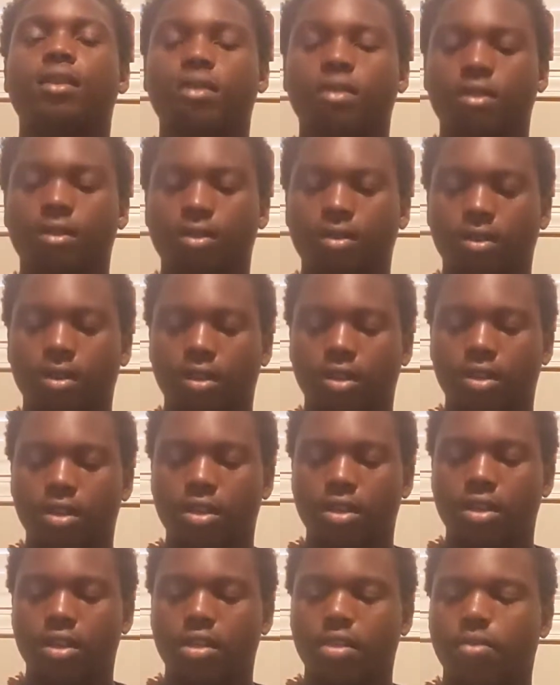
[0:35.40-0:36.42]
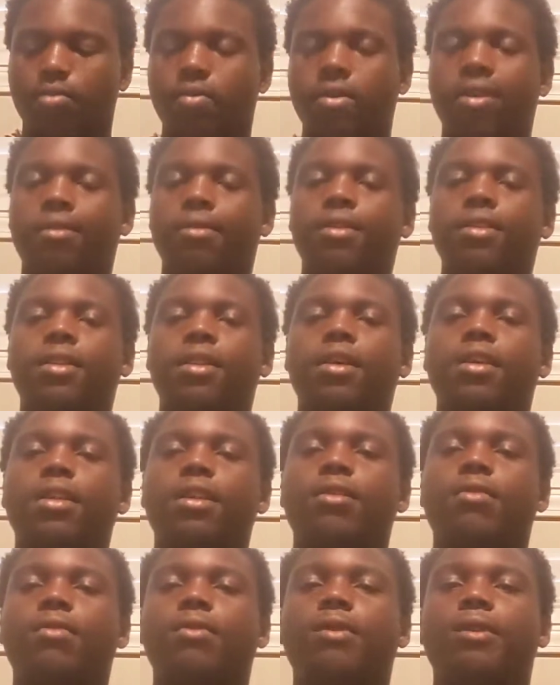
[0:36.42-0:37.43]
You know, in this very time
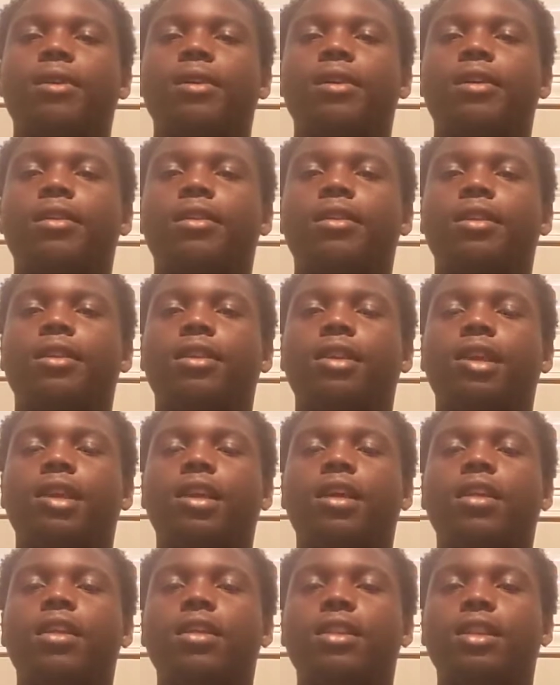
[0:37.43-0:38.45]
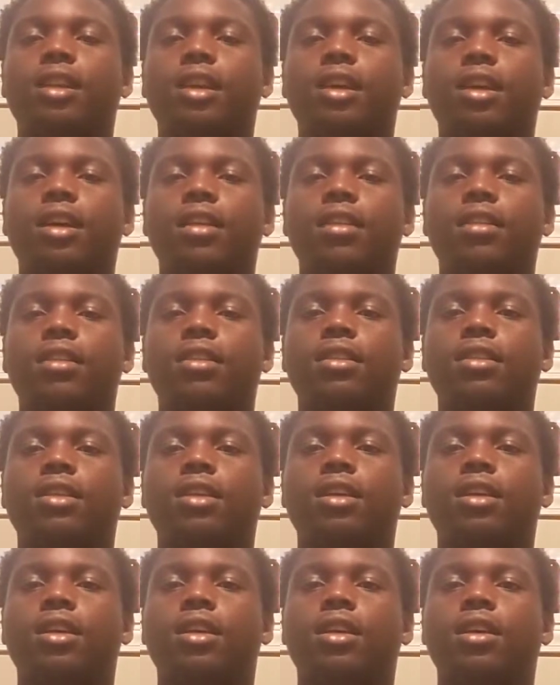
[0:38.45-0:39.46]
that we're in, the end of days,
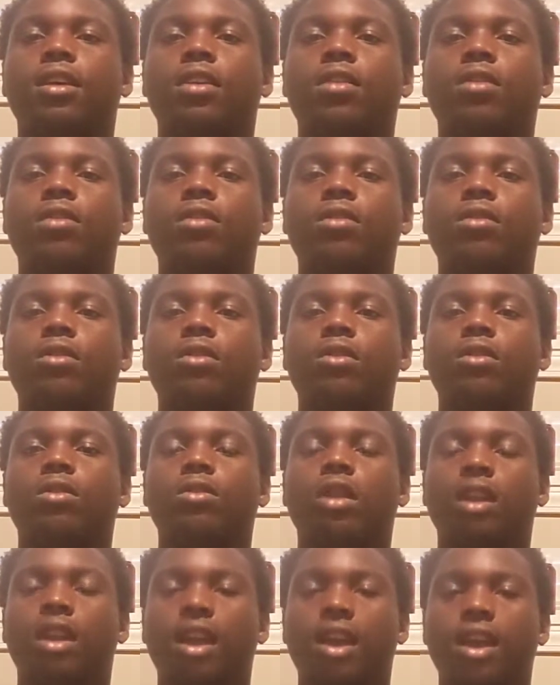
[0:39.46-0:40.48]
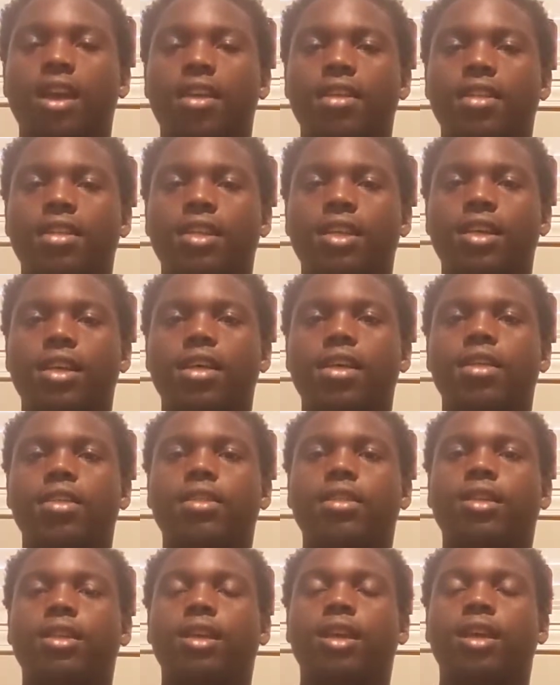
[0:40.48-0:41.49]
you know, the last
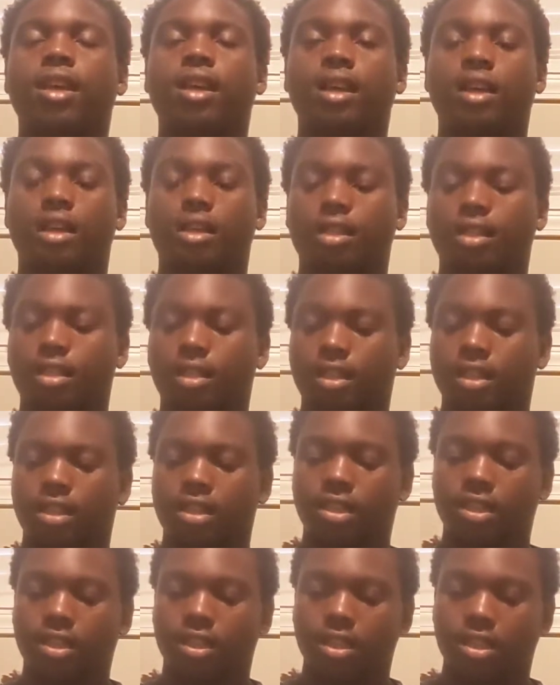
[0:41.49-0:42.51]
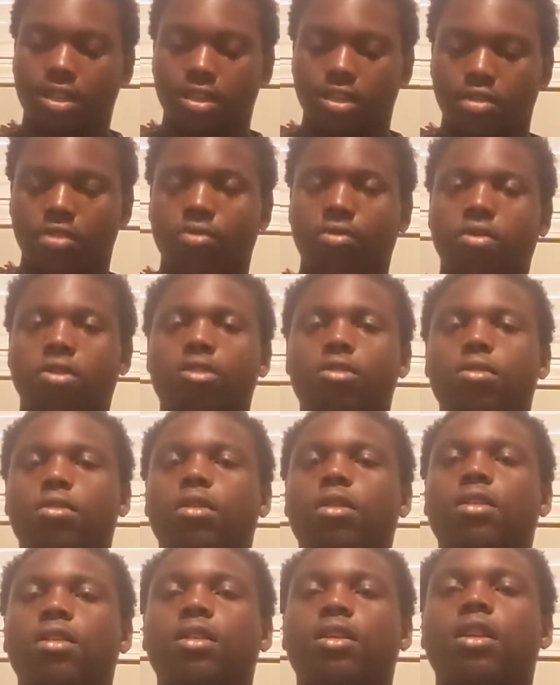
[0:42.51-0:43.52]
days, the scriptures
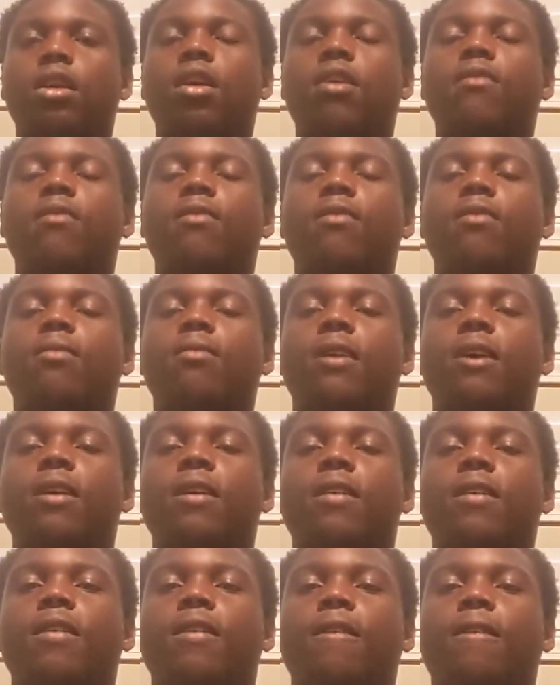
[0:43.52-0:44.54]
is the comforter, man.